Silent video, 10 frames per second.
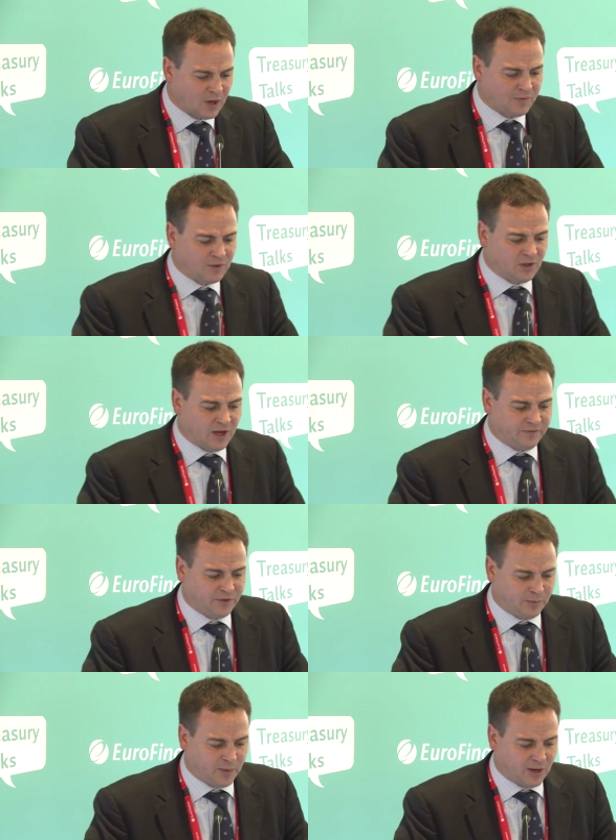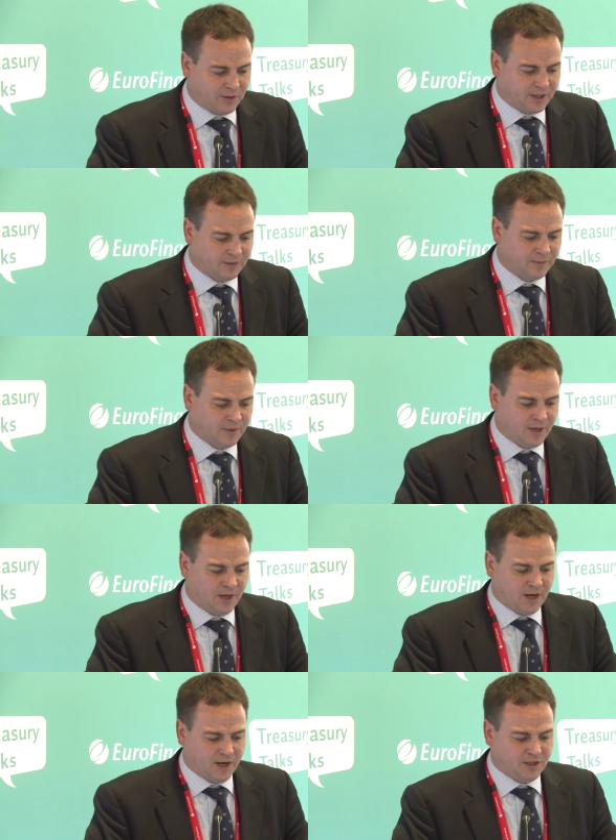over the life of the borrowing,
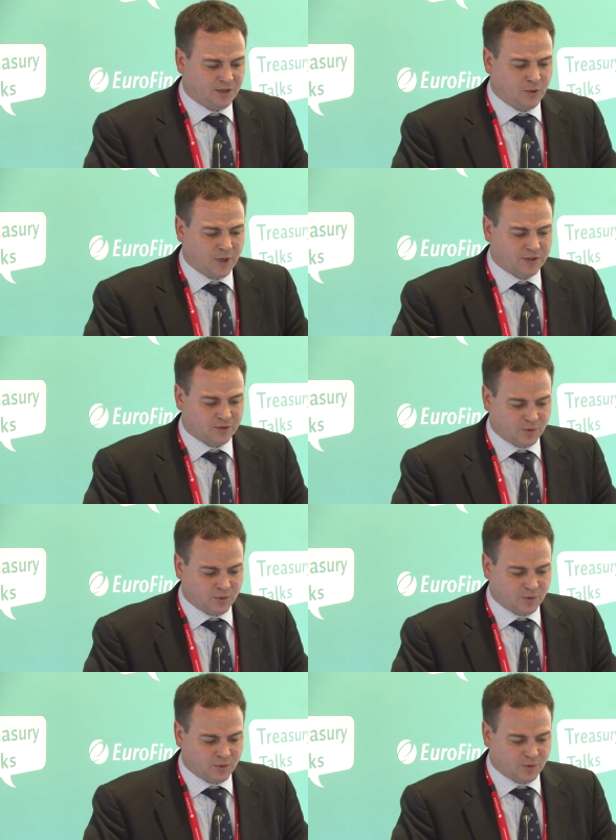and the U.S.